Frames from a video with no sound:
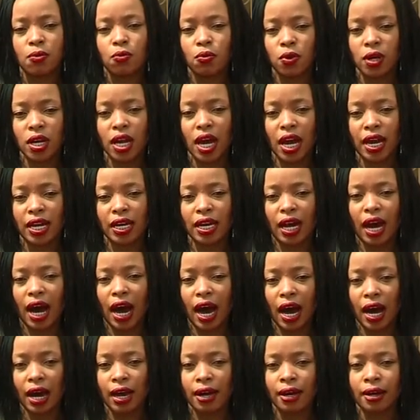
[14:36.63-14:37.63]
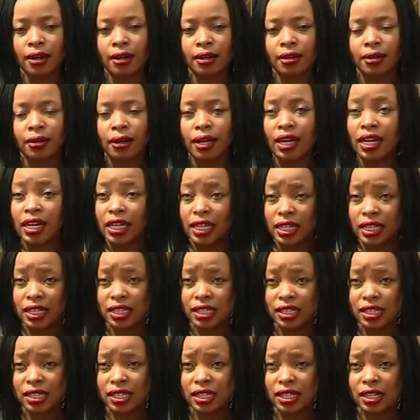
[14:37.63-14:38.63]
we and her
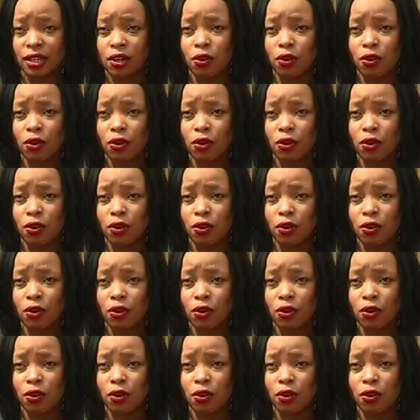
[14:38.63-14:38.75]
clicked,